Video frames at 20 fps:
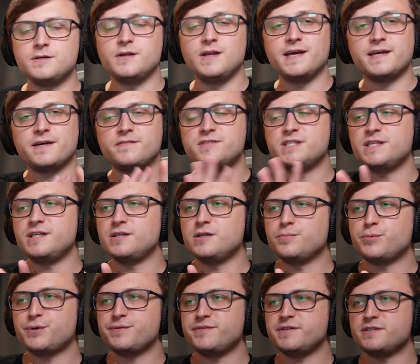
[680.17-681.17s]
Now, like I've said in a
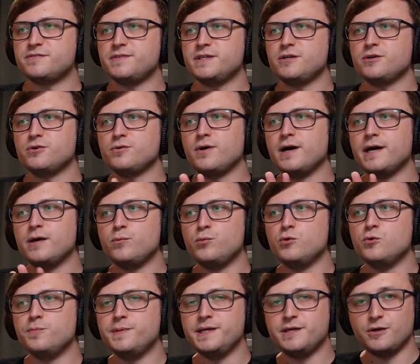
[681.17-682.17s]
previous video, I
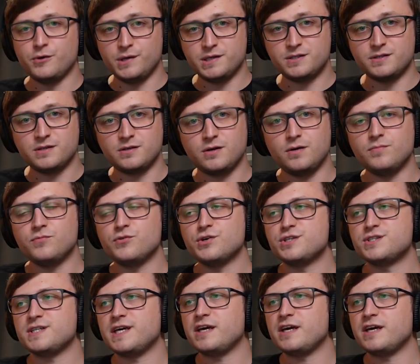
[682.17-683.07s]
will be going to the conference.